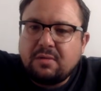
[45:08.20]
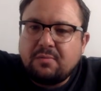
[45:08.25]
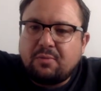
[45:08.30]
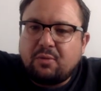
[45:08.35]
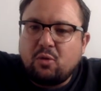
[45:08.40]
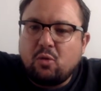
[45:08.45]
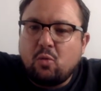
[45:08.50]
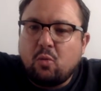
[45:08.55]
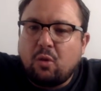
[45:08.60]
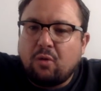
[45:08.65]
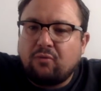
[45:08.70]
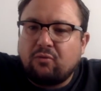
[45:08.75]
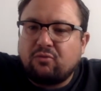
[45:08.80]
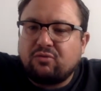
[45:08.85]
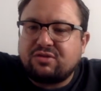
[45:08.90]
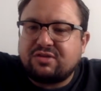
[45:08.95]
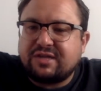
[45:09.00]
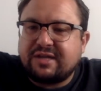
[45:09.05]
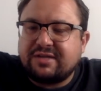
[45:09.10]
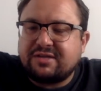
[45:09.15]
Paul Worrell
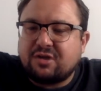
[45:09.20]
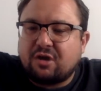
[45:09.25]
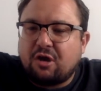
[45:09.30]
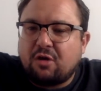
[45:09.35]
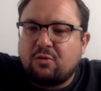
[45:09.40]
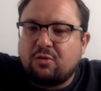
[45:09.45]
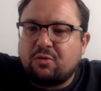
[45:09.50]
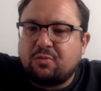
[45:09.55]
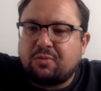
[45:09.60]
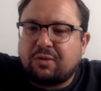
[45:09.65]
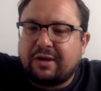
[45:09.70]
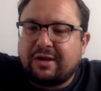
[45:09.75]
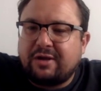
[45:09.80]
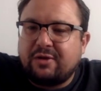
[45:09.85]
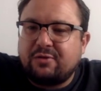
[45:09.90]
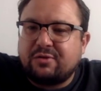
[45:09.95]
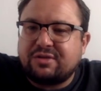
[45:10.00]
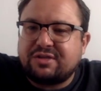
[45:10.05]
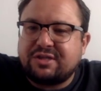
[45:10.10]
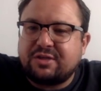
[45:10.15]
says, I would play
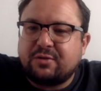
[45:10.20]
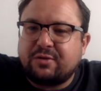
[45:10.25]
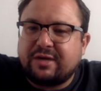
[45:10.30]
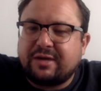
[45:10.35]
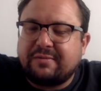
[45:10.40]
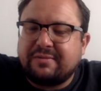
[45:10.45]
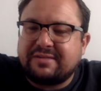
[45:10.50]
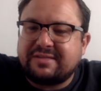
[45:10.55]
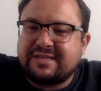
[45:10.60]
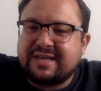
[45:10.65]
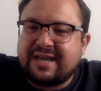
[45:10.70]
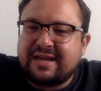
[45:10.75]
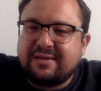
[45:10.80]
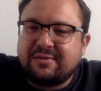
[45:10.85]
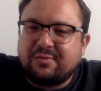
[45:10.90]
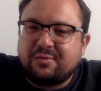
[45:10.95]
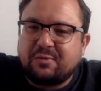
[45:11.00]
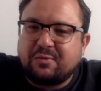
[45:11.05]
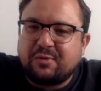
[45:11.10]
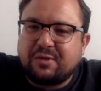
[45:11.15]
Lucas Neal at number
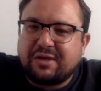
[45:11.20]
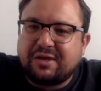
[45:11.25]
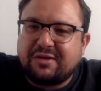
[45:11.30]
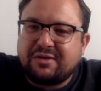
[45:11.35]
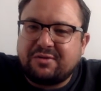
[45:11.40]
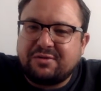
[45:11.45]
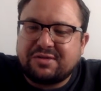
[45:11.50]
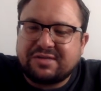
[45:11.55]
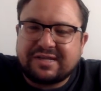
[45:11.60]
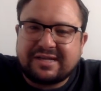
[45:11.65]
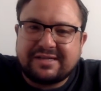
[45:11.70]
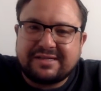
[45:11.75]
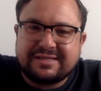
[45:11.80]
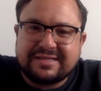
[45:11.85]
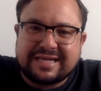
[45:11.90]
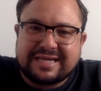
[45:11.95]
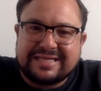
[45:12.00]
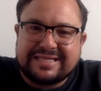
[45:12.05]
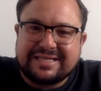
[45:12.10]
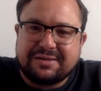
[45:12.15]
10, but what are you going to do?
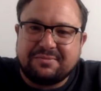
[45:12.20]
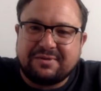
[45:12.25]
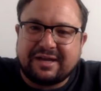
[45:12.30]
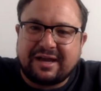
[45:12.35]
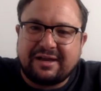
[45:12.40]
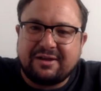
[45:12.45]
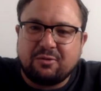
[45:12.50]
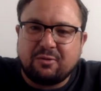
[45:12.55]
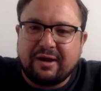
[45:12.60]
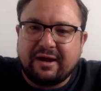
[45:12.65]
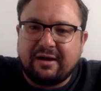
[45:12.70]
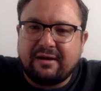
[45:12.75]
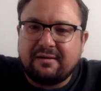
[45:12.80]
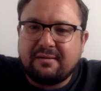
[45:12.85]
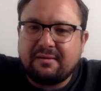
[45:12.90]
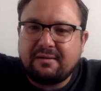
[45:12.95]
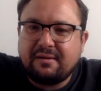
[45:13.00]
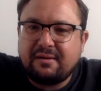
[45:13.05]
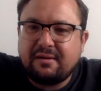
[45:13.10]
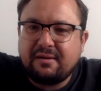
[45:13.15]
Take Tim Cahill out?
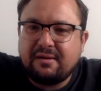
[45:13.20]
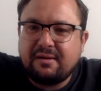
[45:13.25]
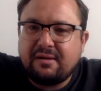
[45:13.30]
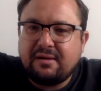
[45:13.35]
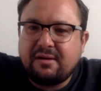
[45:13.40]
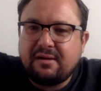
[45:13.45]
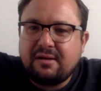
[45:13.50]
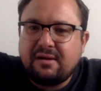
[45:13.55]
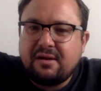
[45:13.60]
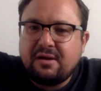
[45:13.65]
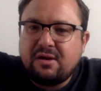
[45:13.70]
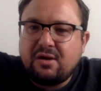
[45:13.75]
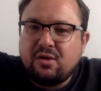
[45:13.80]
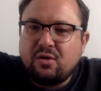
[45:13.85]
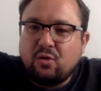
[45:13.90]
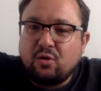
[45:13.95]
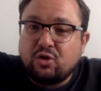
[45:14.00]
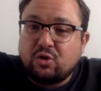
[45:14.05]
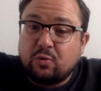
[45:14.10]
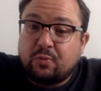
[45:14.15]

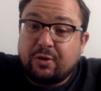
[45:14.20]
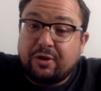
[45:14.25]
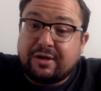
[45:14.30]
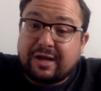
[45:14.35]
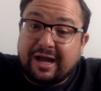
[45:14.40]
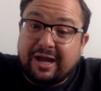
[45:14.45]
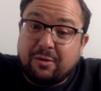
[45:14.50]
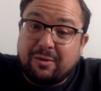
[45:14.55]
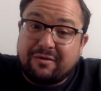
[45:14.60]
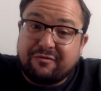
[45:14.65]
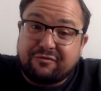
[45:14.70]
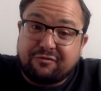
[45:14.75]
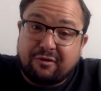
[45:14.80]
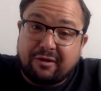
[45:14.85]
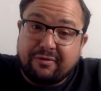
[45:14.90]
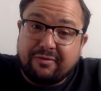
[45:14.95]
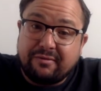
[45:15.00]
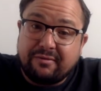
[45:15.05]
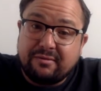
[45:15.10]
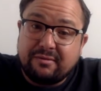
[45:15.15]
Or should we put Cahill up
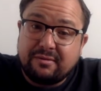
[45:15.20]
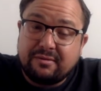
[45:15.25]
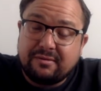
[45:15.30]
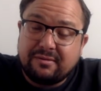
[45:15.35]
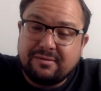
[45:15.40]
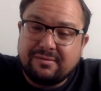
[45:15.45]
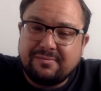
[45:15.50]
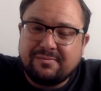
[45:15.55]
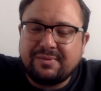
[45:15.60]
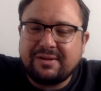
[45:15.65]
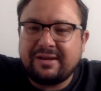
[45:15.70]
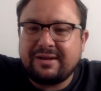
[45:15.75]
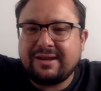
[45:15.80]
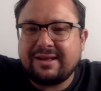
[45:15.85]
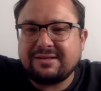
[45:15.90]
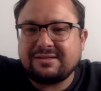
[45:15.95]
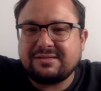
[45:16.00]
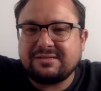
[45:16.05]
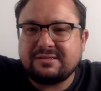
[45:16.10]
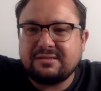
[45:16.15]
front? But then
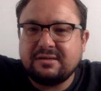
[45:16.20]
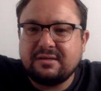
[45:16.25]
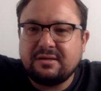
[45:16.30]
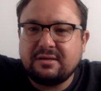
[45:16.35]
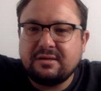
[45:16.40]
that's...